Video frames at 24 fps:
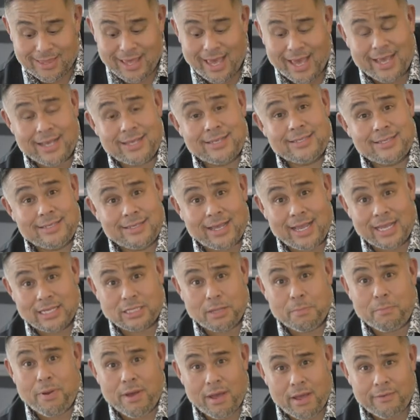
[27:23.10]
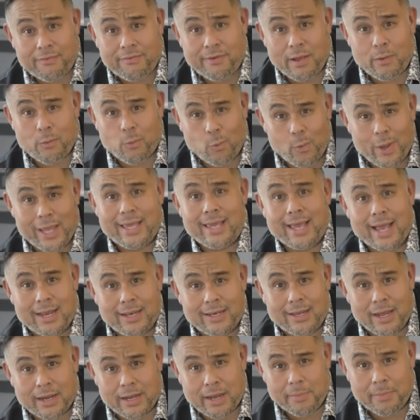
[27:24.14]
this is the perfect
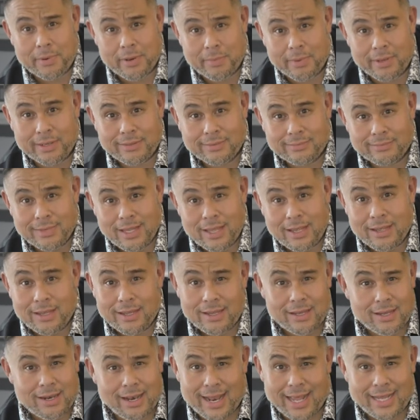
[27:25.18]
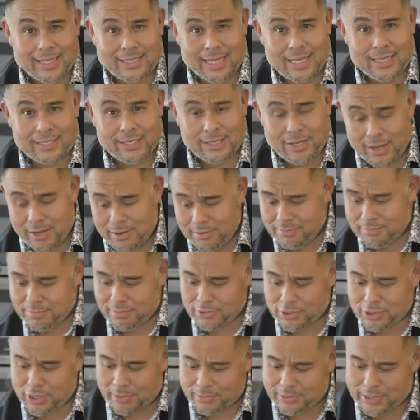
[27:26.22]
weekend accompaniment. Last thing to do,
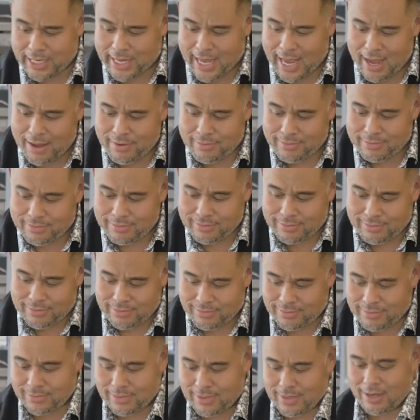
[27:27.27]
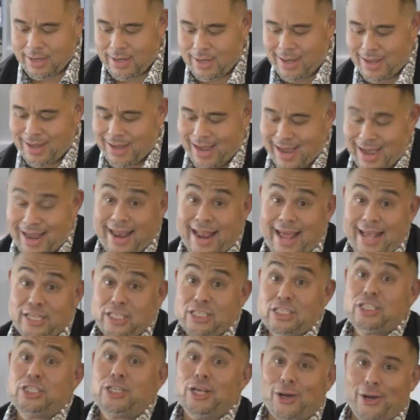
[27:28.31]
chopstick out. And let's
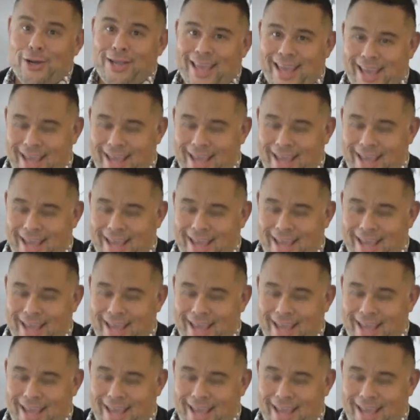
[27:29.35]
tuck